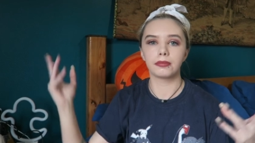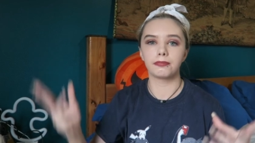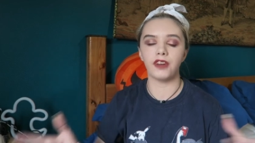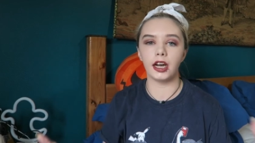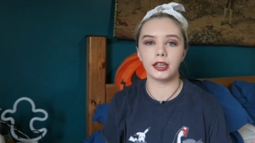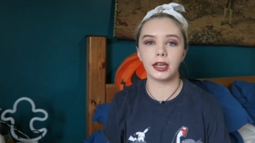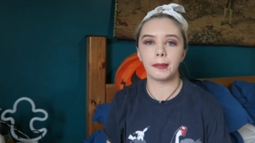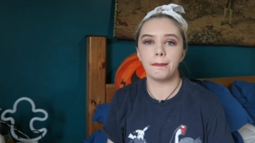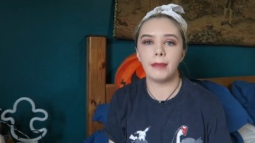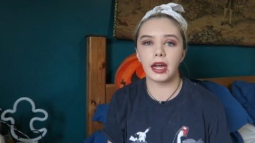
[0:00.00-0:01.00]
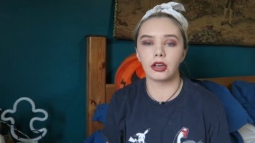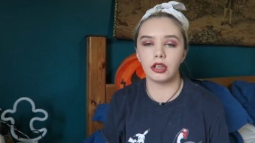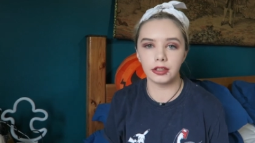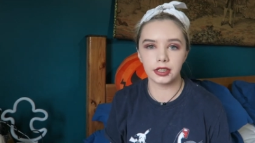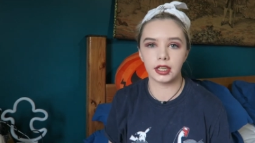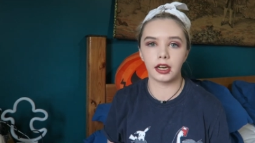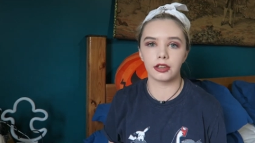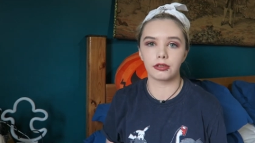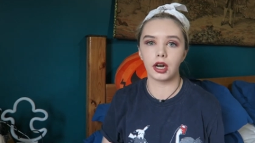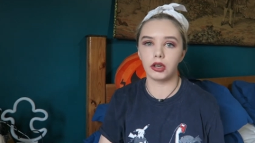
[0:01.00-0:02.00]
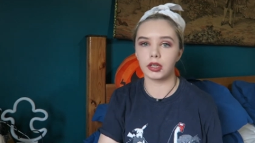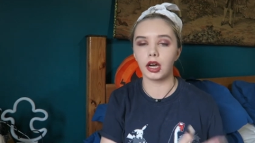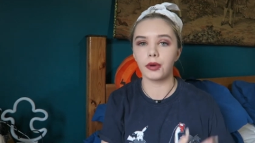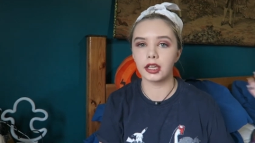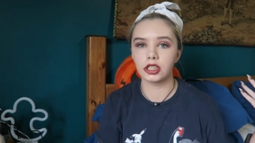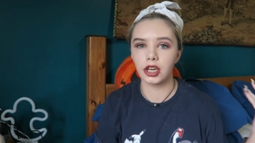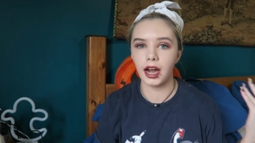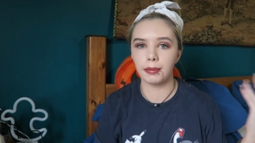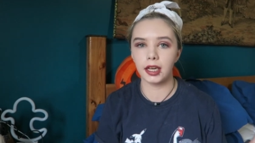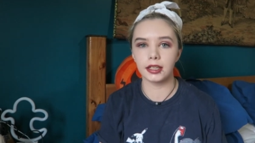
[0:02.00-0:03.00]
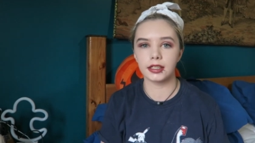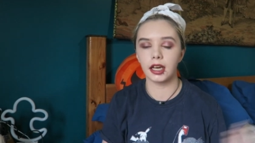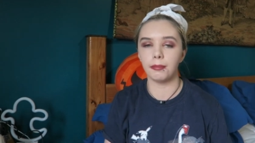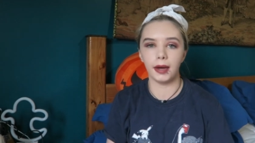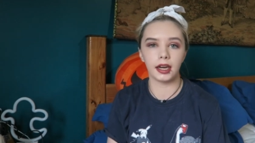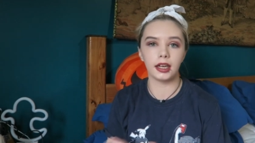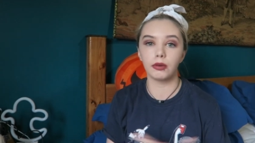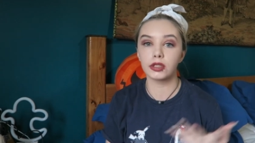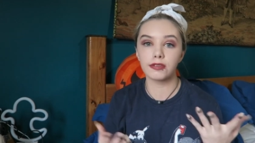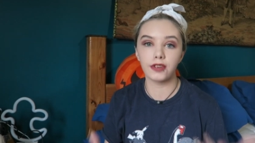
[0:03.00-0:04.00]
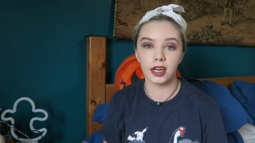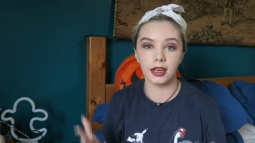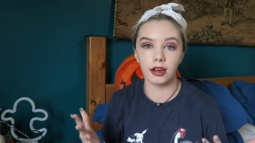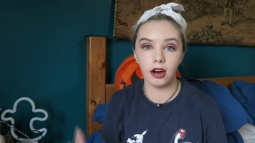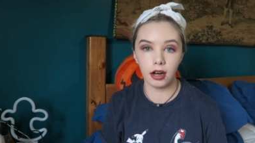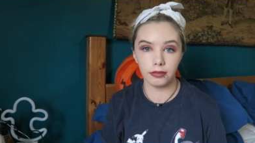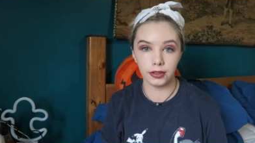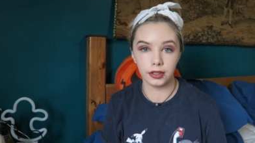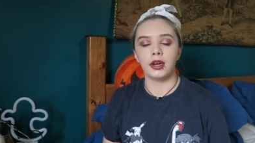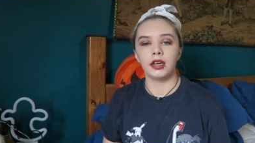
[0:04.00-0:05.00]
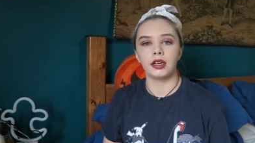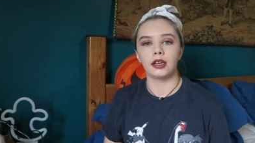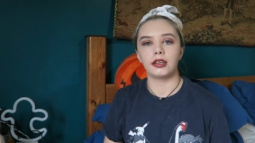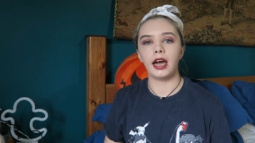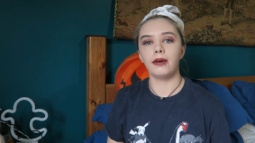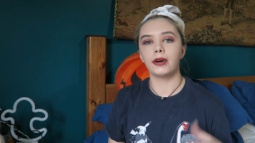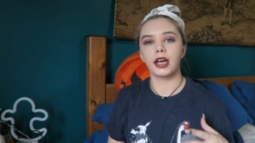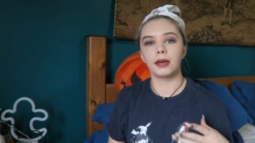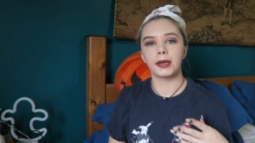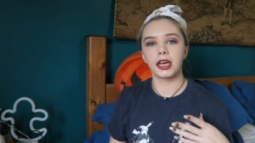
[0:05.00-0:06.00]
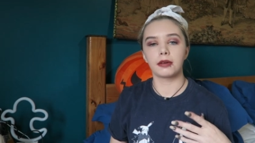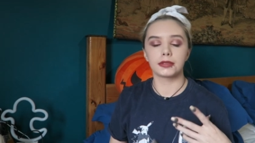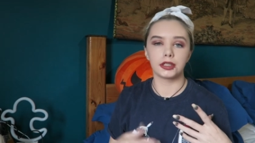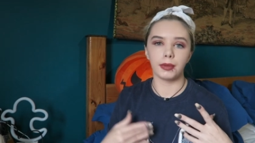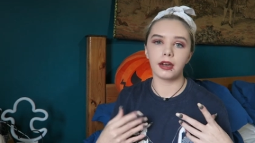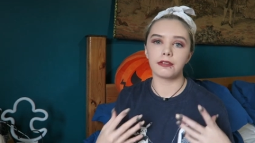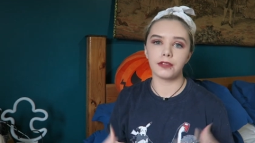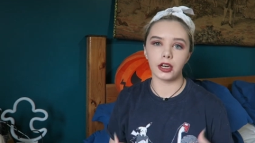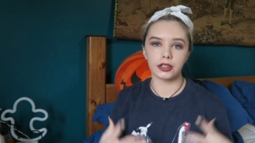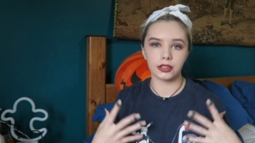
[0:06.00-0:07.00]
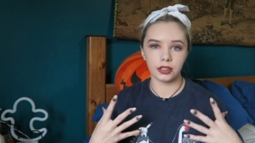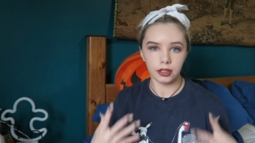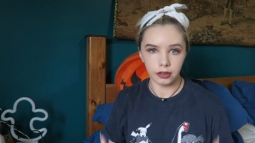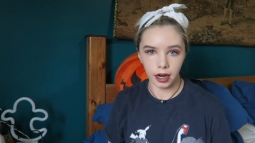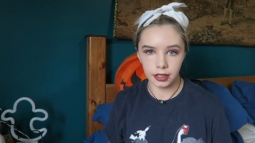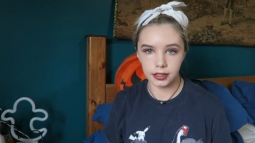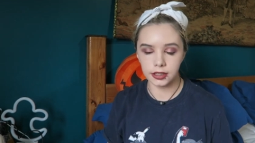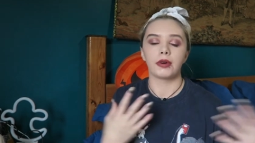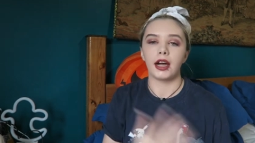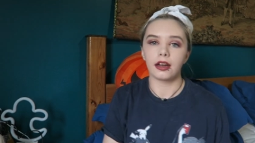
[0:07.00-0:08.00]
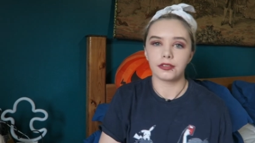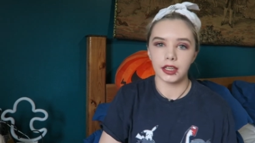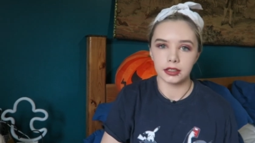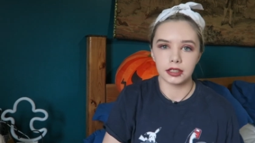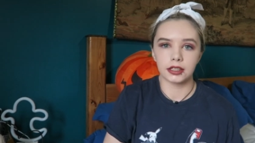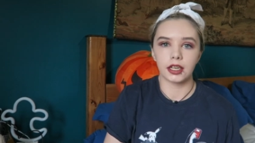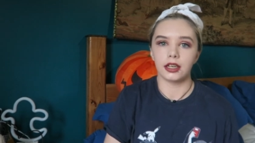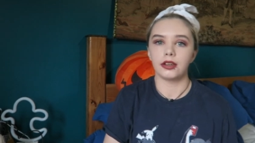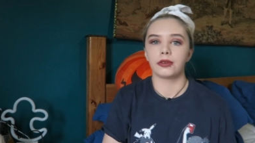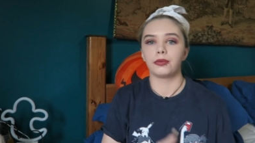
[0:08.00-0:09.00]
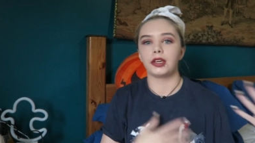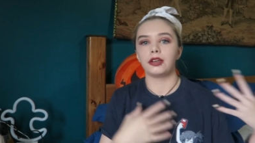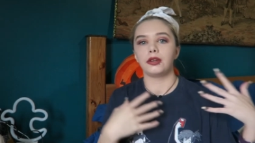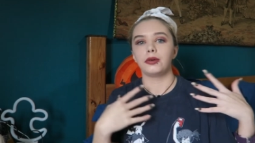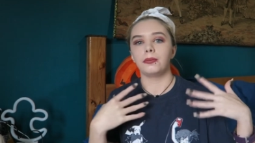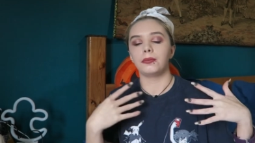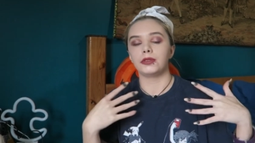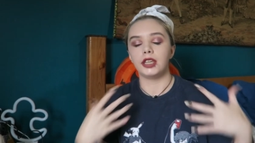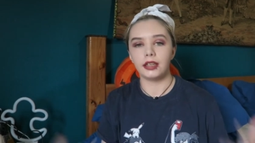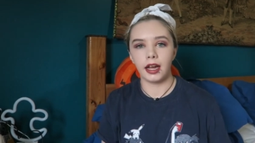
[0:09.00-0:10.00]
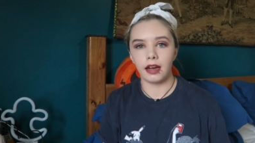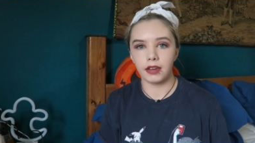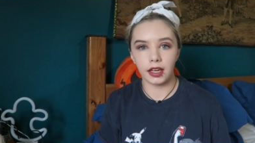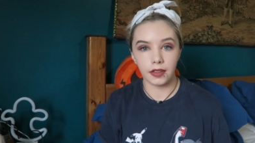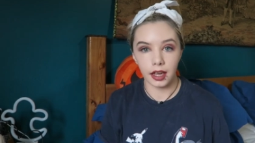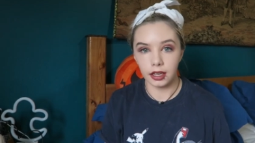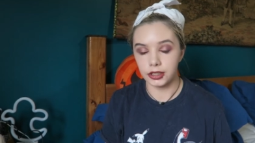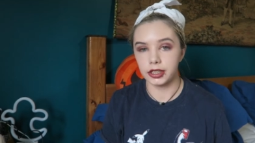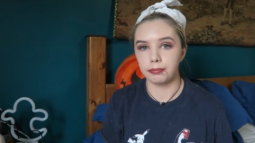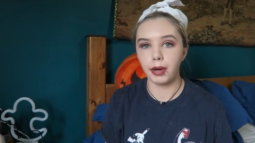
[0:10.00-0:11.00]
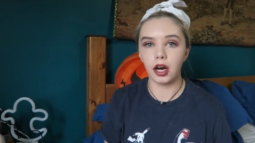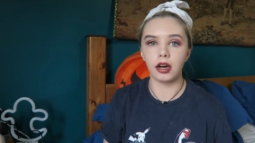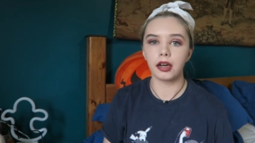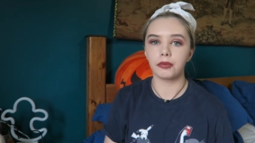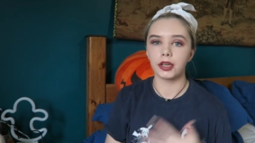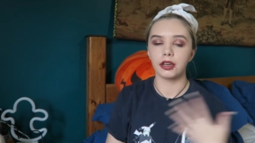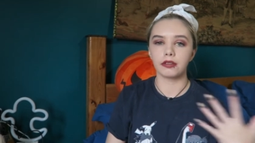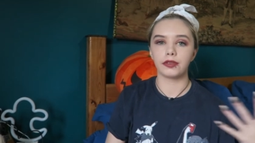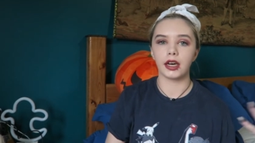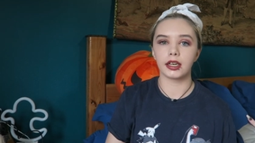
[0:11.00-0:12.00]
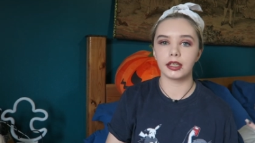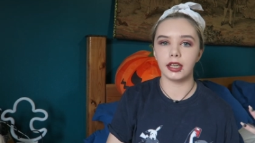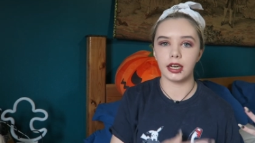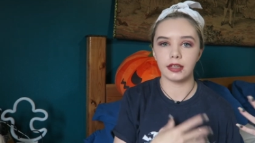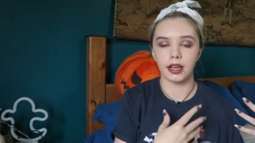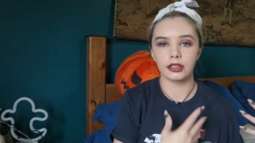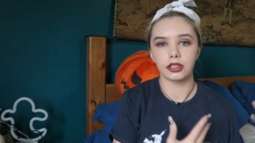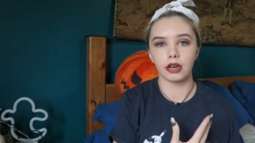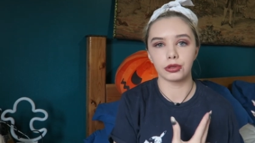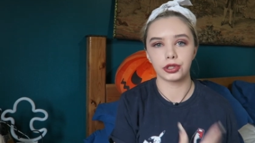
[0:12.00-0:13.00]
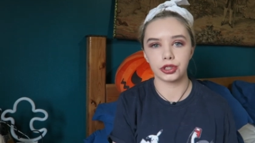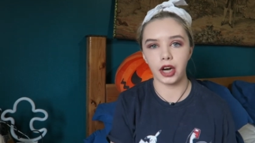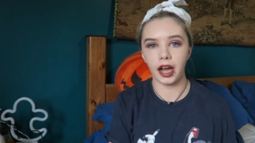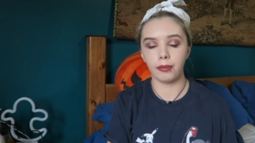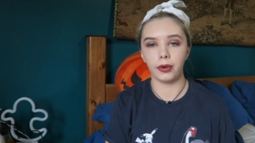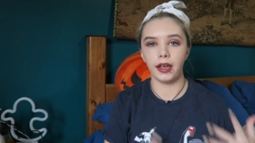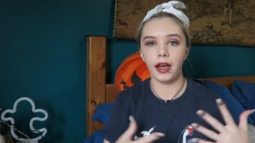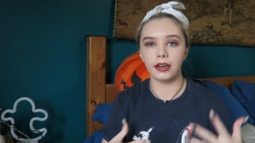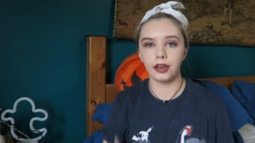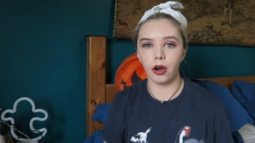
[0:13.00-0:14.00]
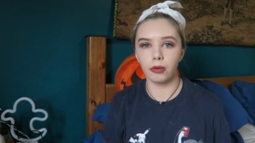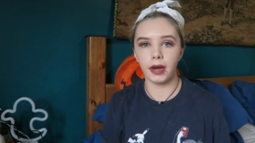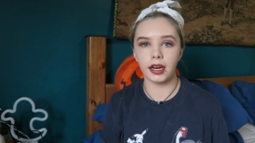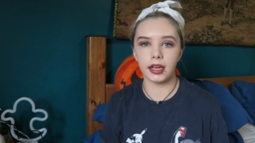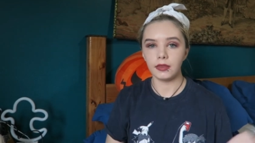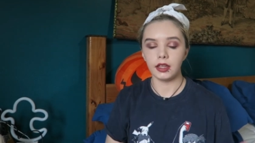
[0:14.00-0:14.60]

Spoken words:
finding metal on the side of the road and going and scrapping it to get money. It was freaking awful. Now we're coming up to my first arrest. We're out of things to sell. We didn't have anything else to pawn. We couldn't find anything to go scrap. We had no money